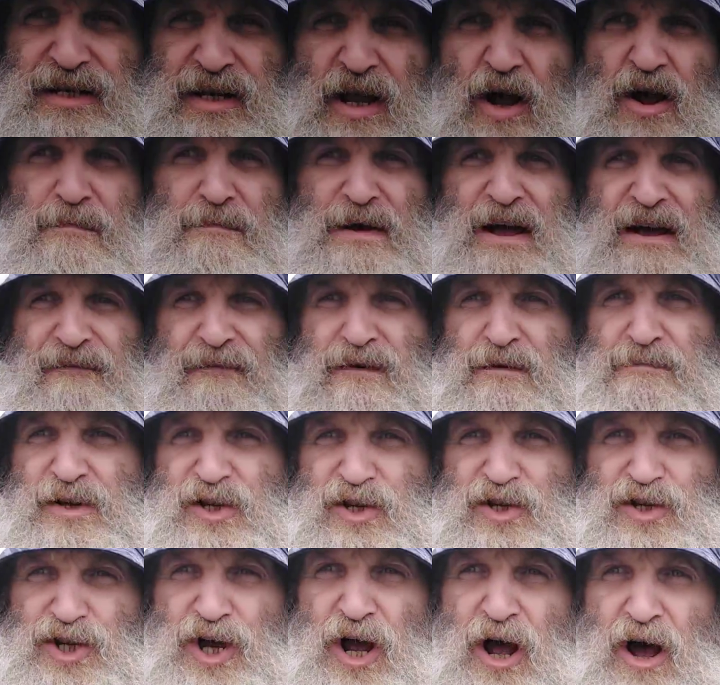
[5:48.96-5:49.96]
going back from
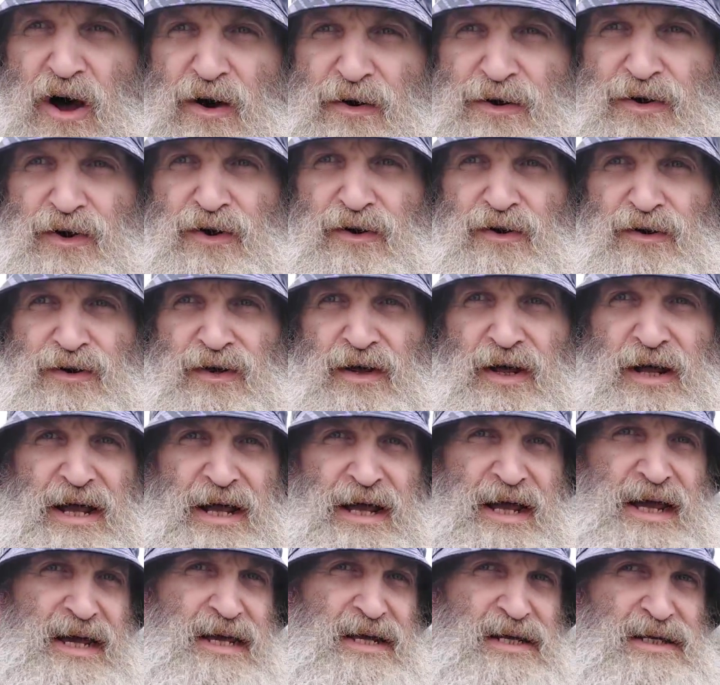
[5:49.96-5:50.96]
his childhood,
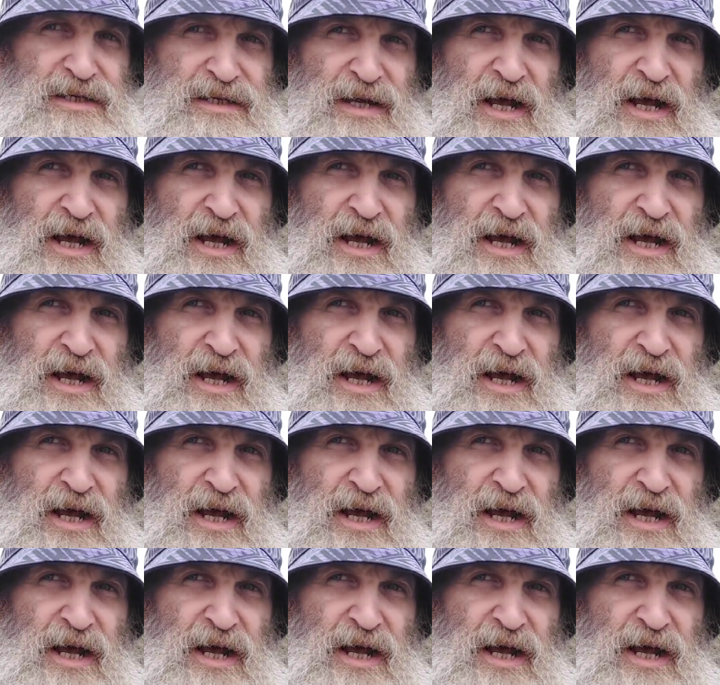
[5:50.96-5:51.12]
his